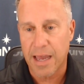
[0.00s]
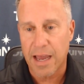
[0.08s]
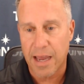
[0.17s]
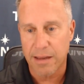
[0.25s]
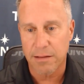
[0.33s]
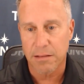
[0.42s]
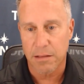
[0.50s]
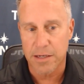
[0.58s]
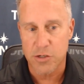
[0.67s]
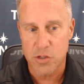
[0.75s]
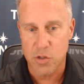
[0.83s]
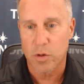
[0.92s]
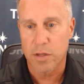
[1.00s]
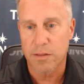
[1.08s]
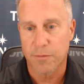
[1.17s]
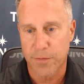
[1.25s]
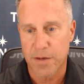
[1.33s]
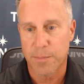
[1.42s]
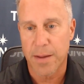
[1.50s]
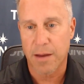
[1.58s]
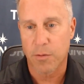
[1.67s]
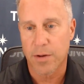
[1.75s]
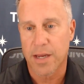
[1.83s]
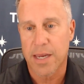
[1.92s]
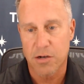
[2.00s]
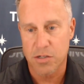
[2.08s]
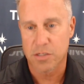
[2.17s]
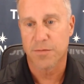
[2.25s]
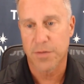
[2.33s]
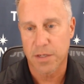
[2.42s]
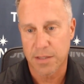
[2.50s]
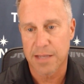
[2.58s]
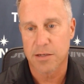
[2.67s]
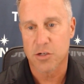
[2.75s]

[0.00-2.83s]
I enjoy the feedback when I hear stuff like that.